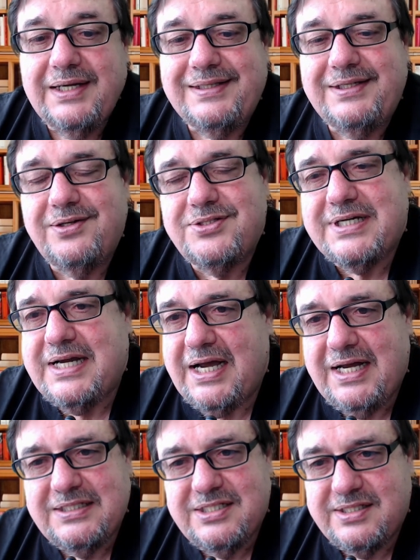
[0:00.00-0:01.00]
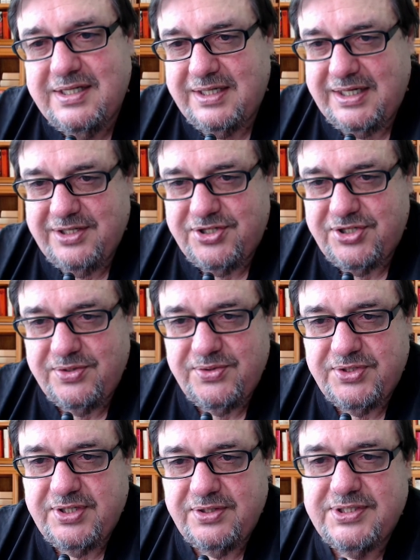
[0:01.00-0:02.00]
There's constant
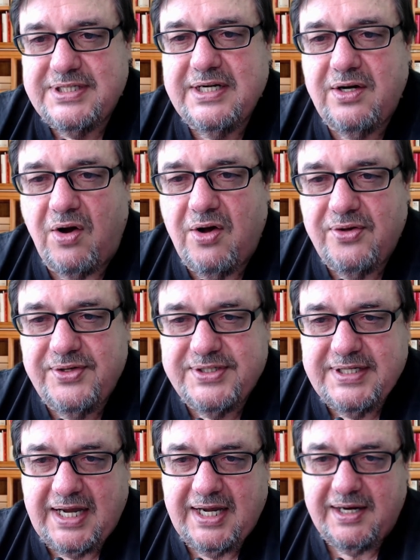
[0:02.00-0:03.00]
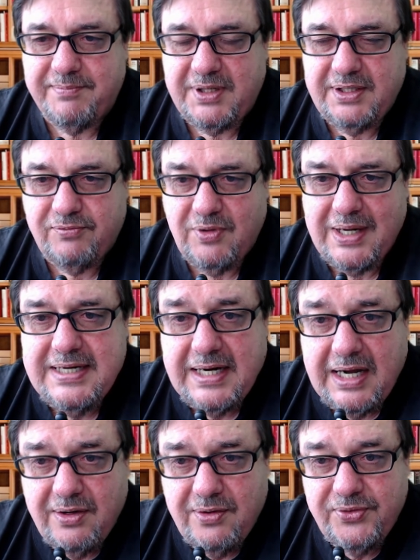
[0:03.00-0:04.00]
issues. You'll see it all the time. And right
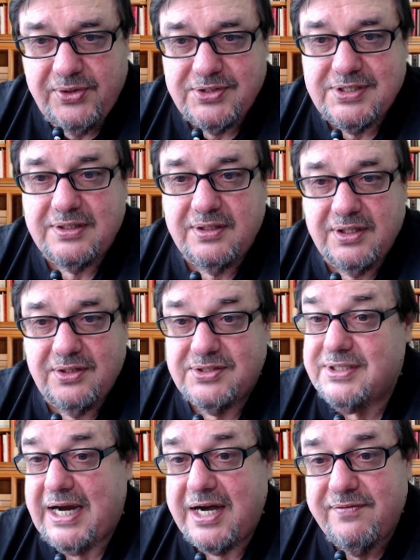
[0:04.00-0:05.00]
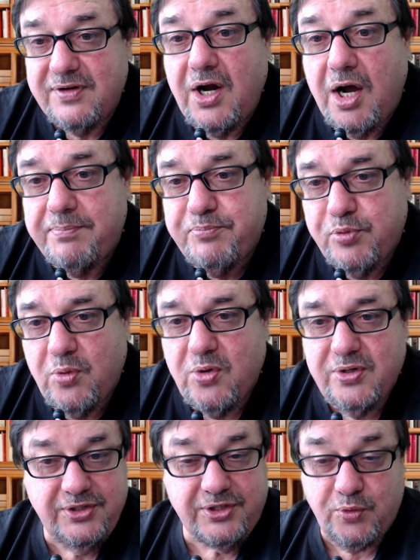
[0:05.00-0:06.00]
now there's kind of an uproar
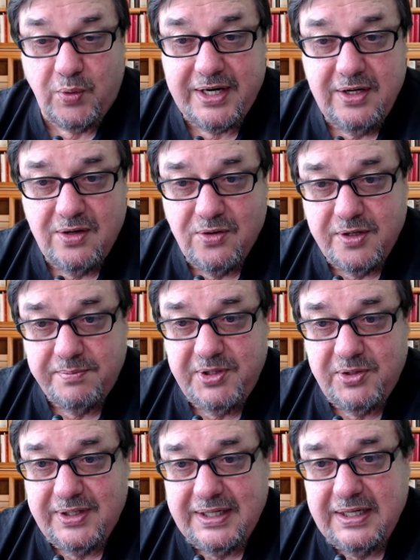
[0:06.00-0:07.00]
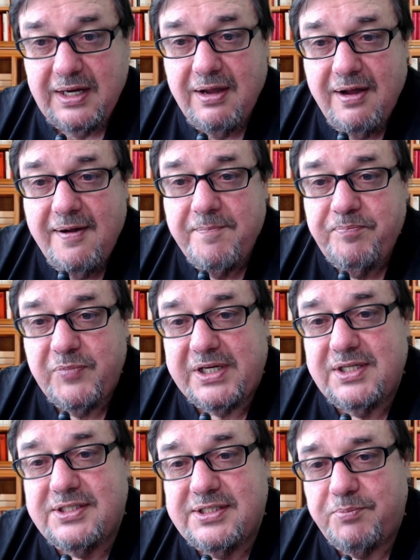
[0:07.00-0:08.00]
in the Gringo community
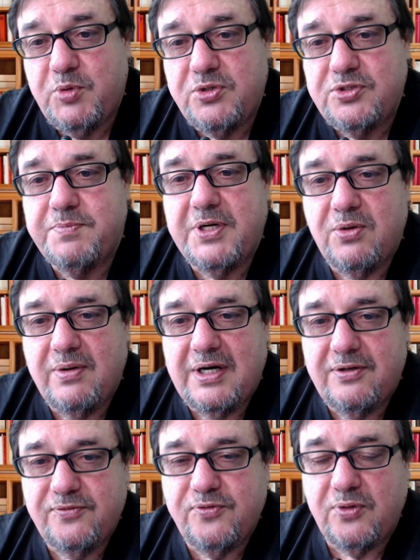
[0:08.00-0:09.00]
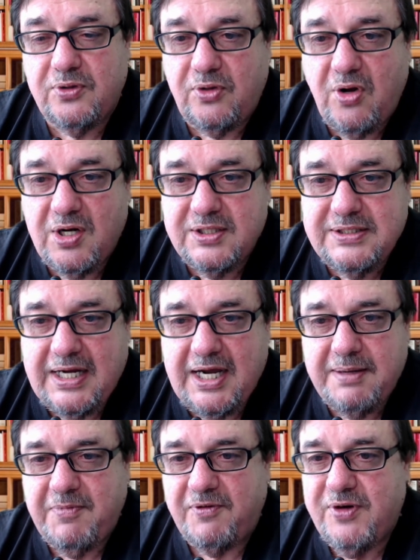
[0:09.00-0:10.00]
because someone who's been around for a long
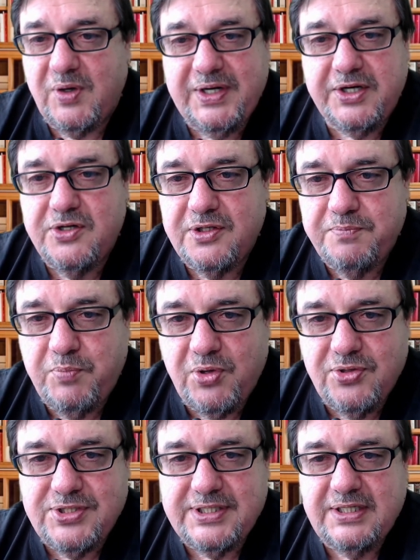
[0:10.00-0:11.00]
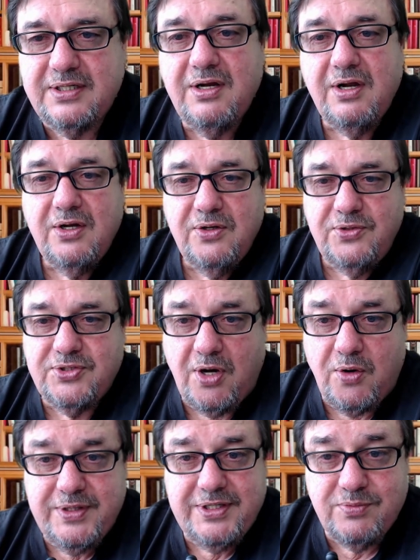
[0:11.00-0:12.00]
time, a very good person, who's
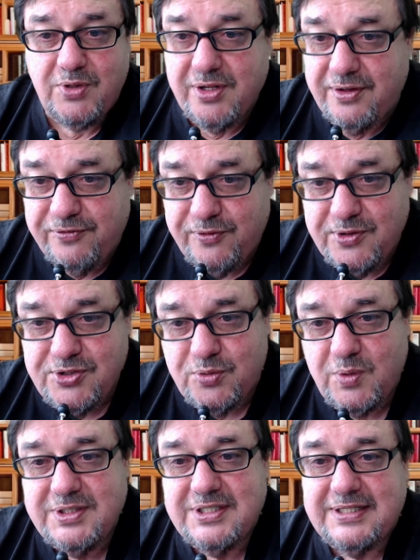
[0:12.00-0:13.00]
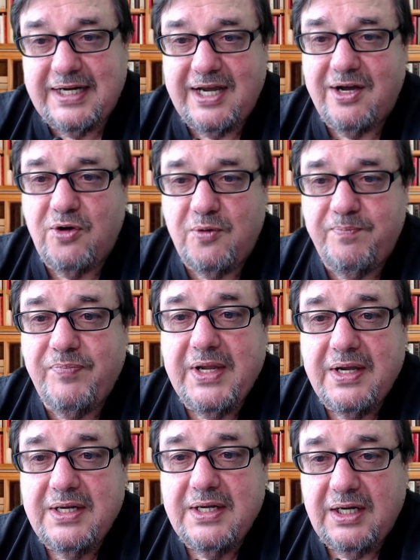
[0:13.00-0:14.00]
always one of the first ones to help,
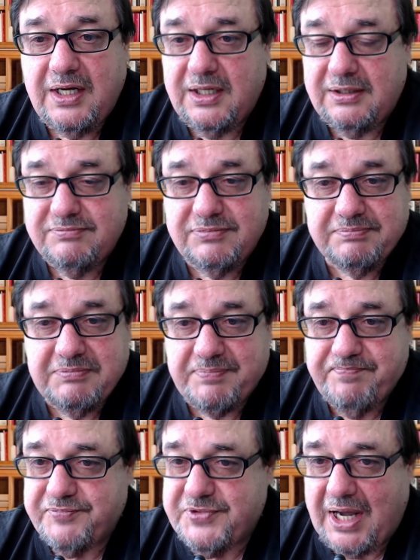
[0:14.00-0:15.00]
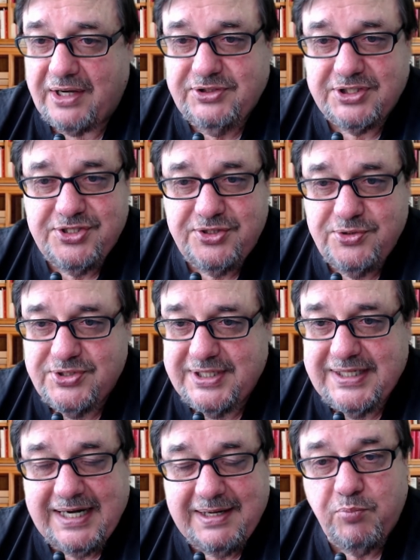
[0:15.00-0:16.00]
I'll just use the
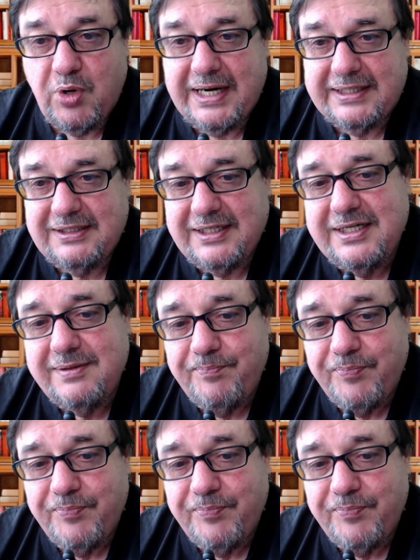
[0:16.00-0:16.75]
name Bradley.